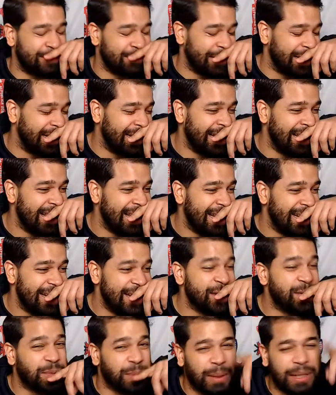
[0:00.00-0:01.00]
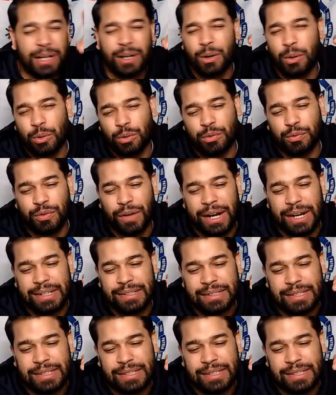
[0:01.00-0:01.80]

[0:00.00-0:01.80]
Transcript: Man, it's one of those fights.